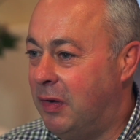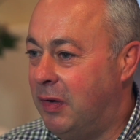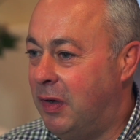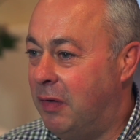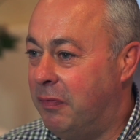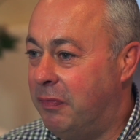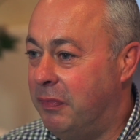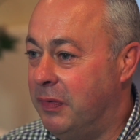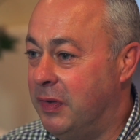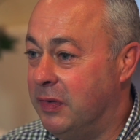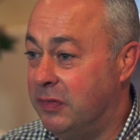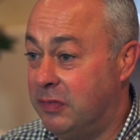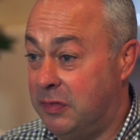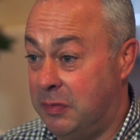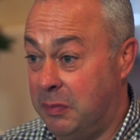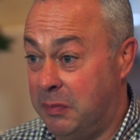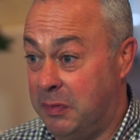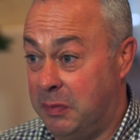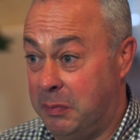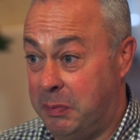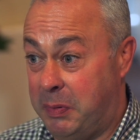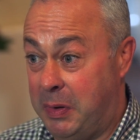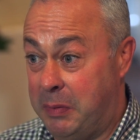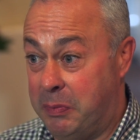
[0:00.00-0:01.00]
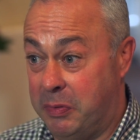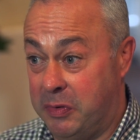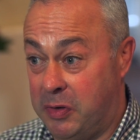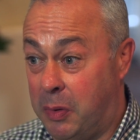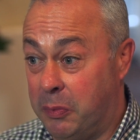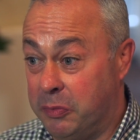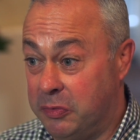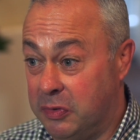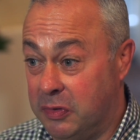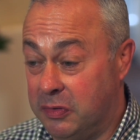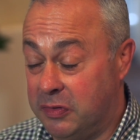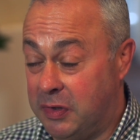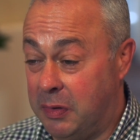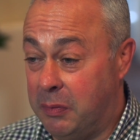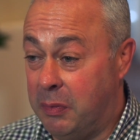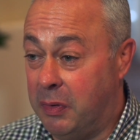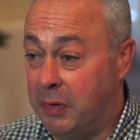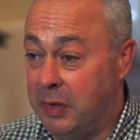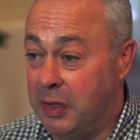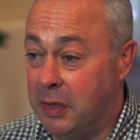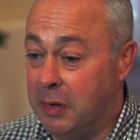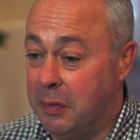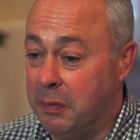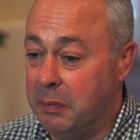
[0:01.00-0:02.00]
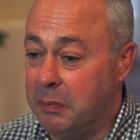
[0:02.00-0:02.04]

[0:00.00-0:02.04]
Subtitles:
offer this to people an option. So